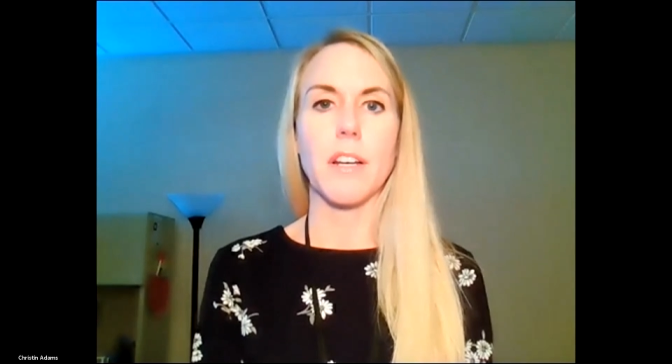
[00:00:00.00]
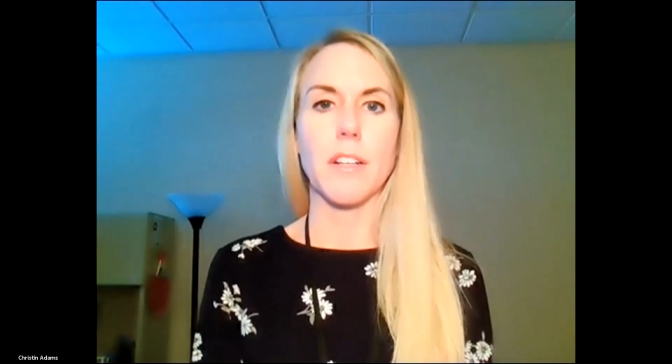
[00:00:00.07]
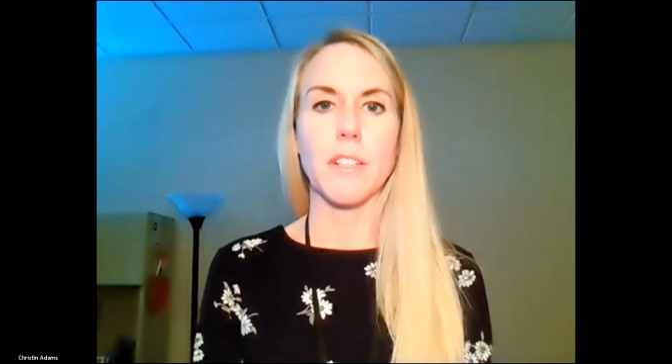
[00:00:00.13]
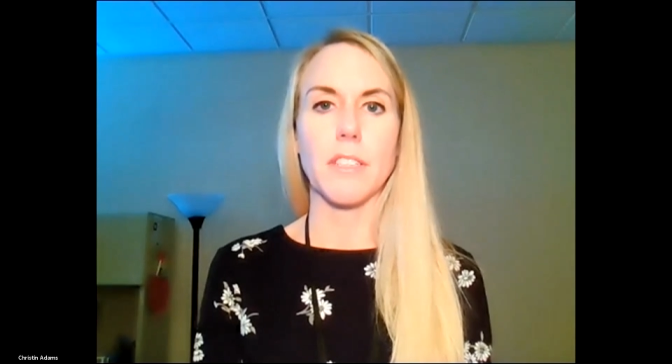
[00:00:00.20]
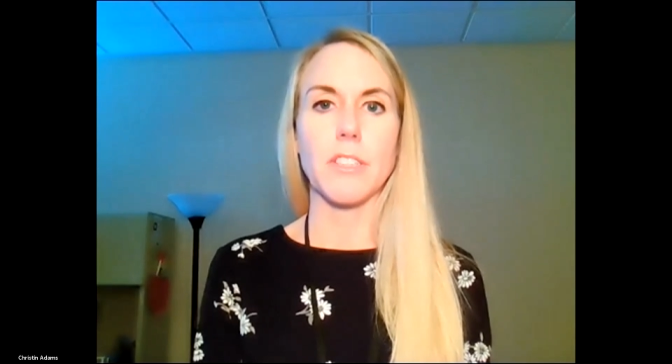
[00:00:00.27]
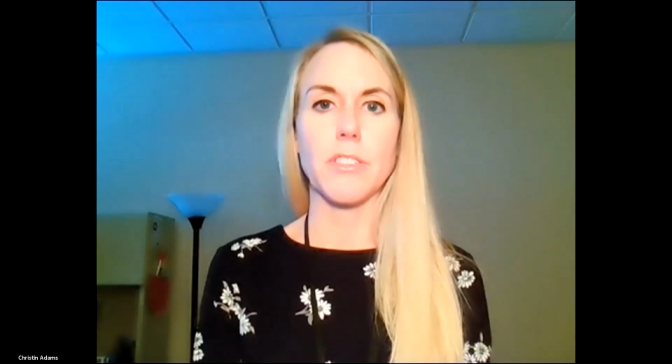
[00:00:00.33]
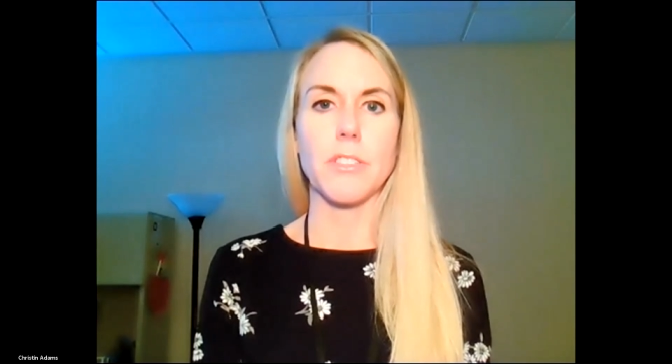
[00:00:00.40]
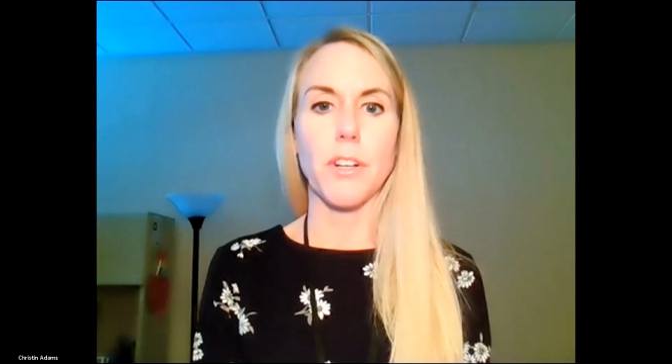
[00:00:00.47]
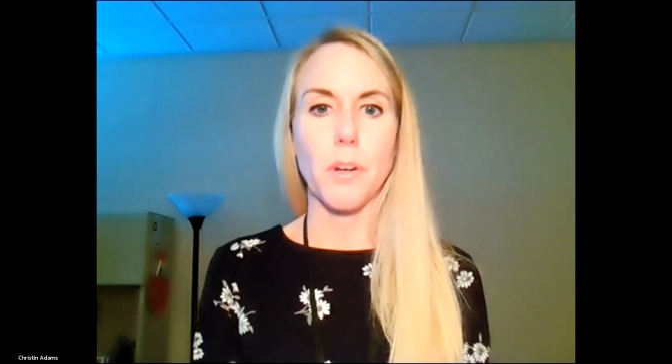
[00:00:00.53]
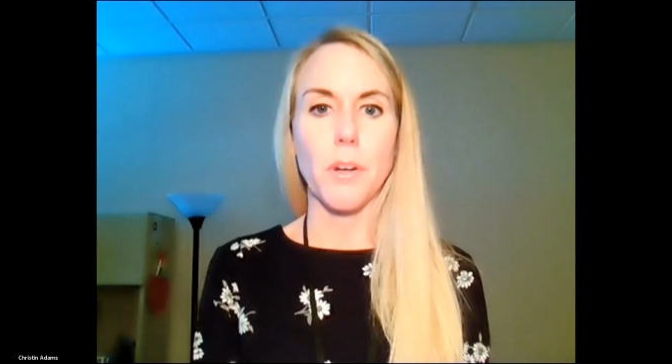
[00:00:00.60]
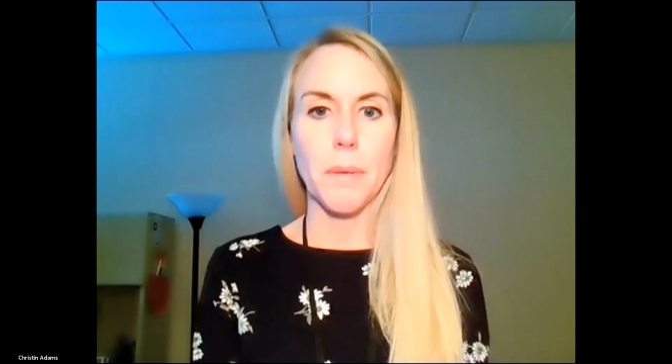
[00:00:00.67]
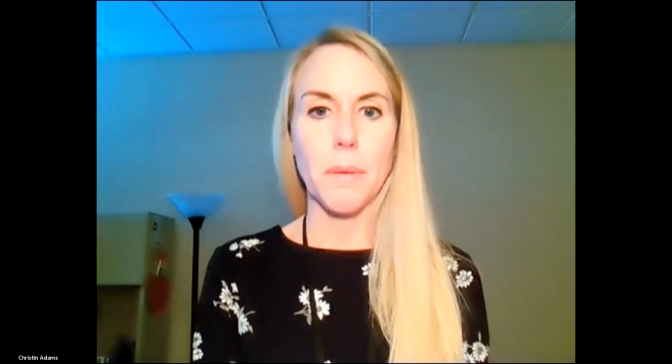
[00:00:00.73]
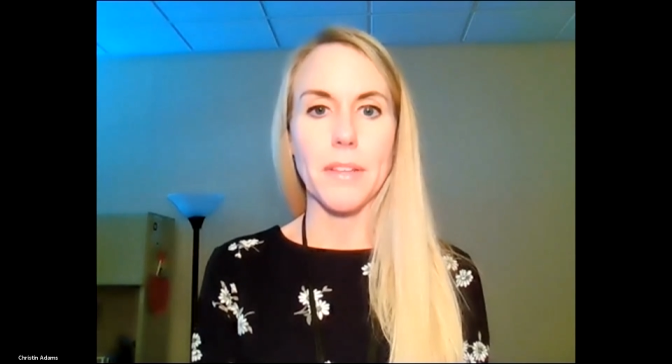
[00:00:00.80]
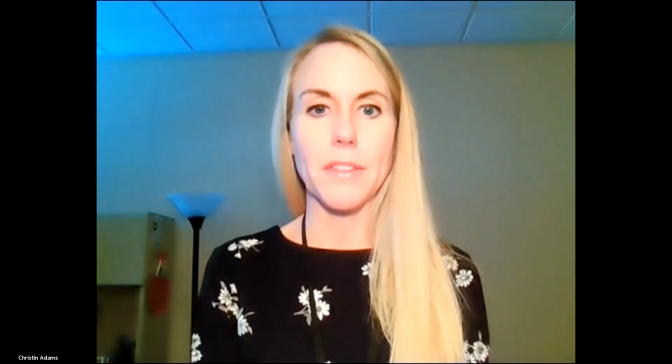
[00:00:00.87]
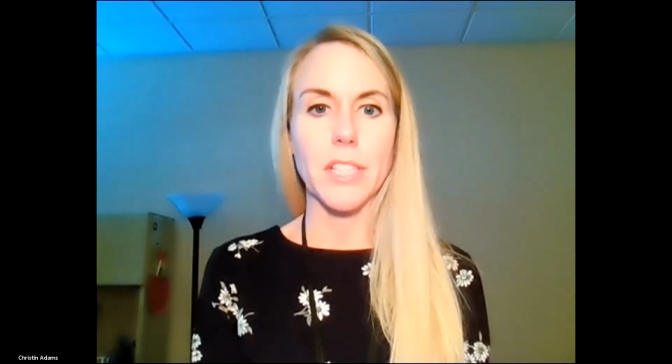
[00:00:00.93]
a concern
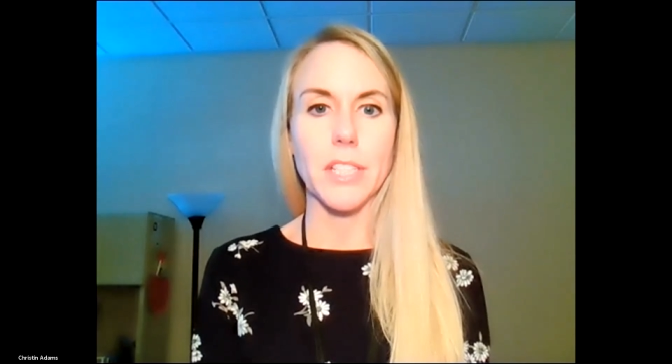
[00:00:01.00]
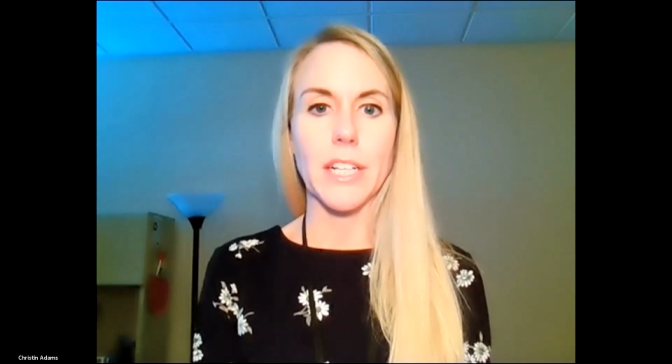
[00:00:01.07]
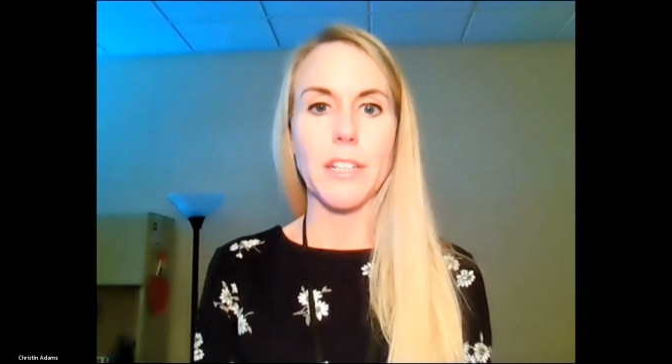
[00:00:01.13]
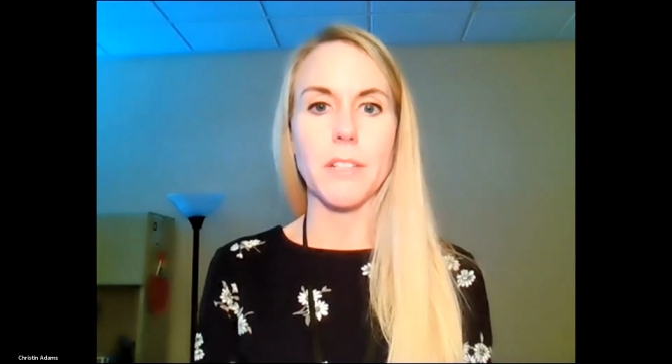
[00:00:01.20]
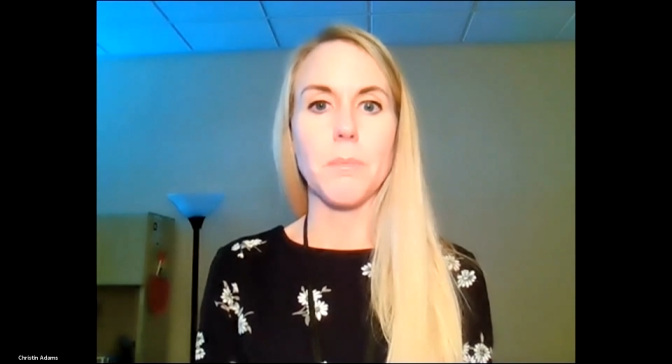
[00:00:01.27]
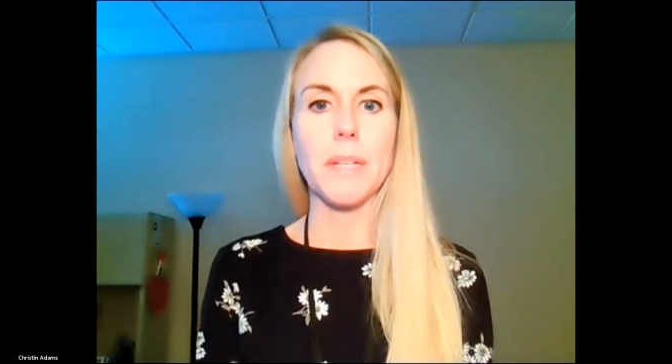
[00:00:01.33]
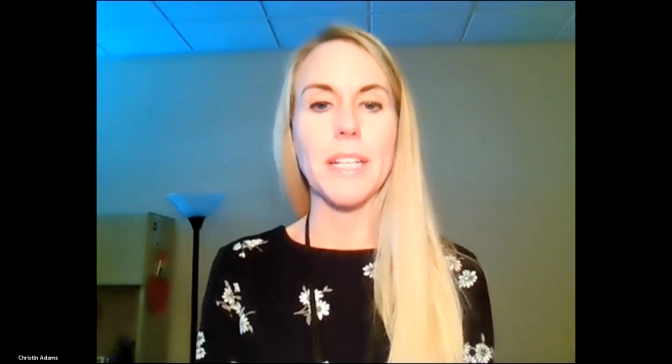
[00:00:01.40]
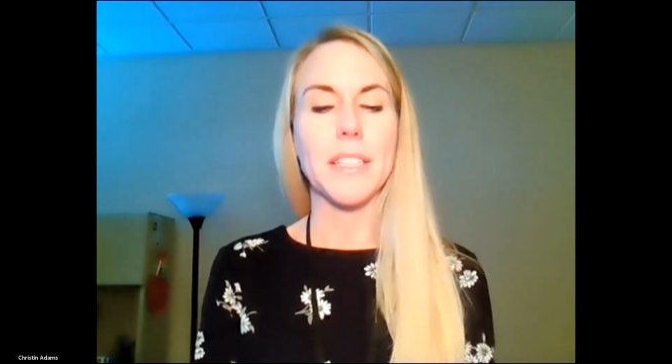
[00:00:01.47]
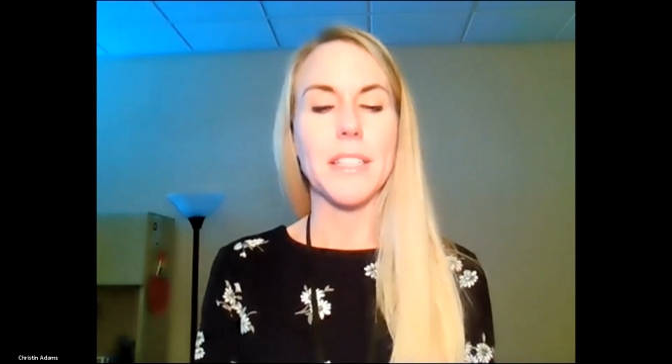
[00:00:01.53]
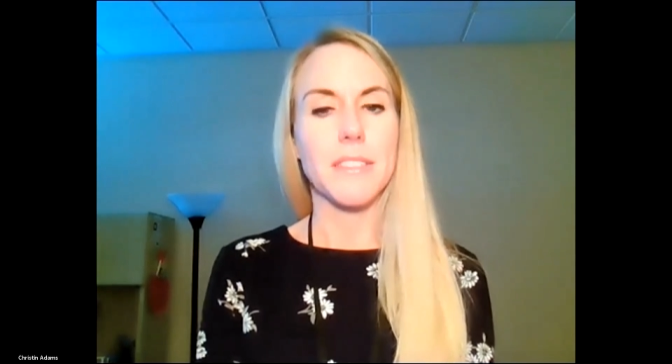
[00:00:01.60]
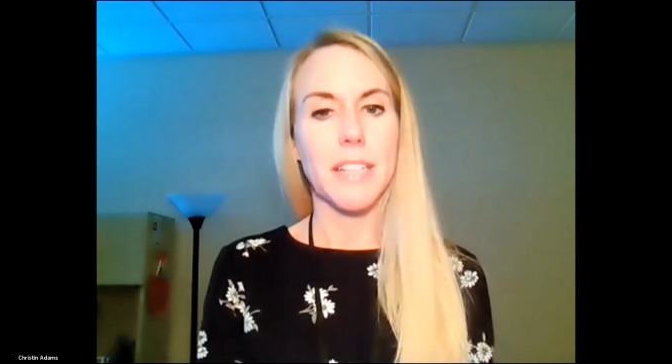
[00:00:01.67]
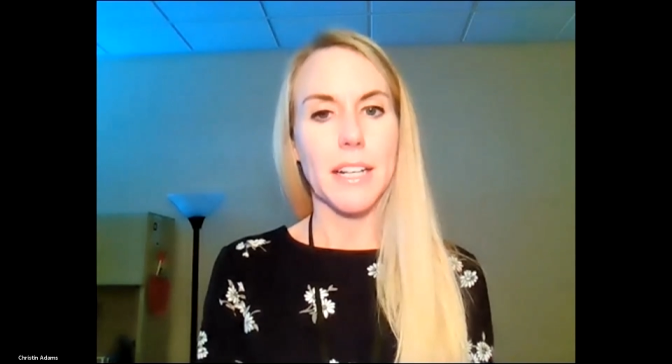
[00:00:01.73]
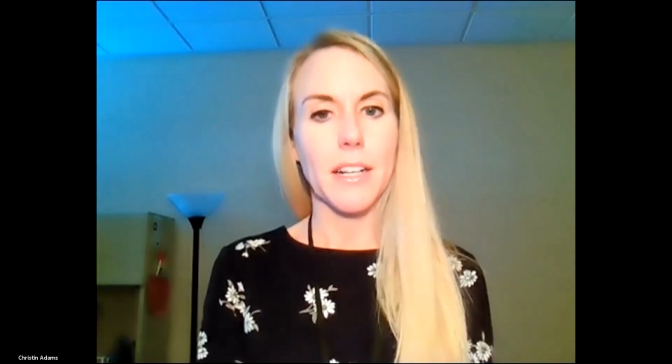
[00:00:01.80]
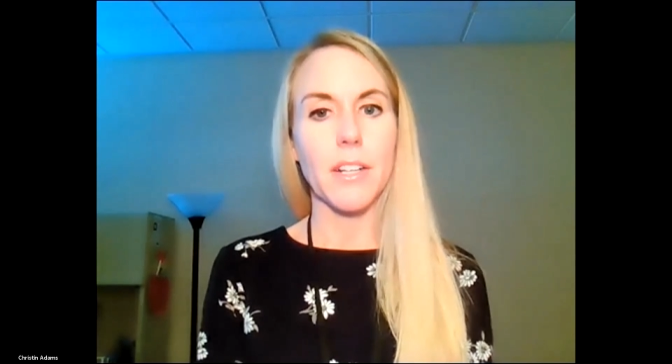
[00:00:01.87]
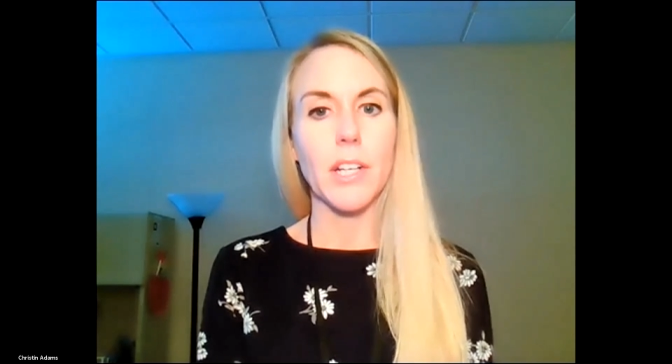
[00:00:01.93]
about the child being
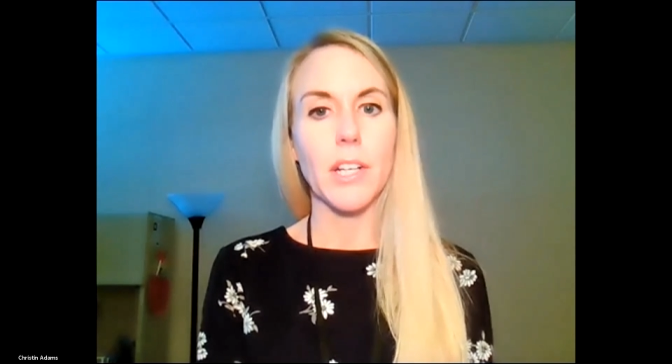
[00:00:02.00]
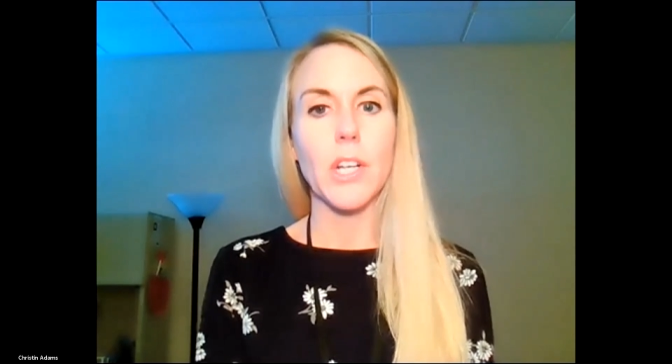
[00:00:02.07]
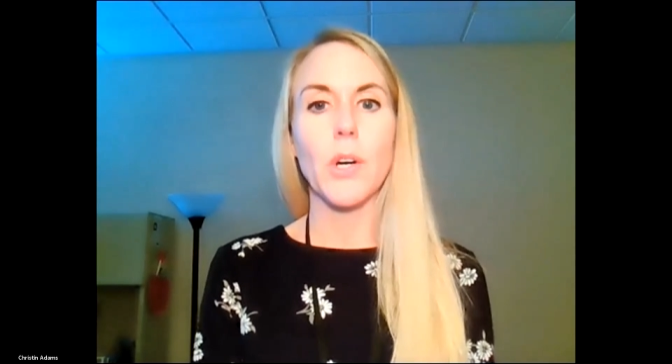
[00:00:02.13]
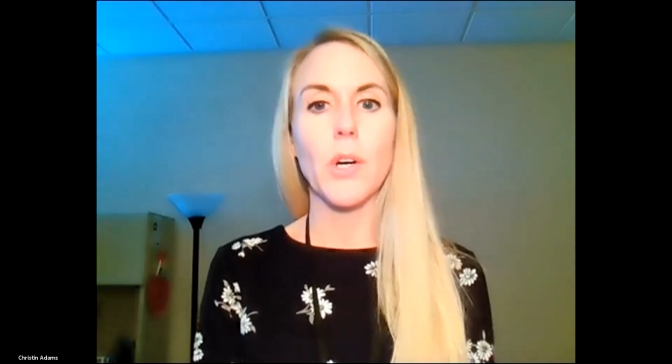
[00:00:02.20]
sick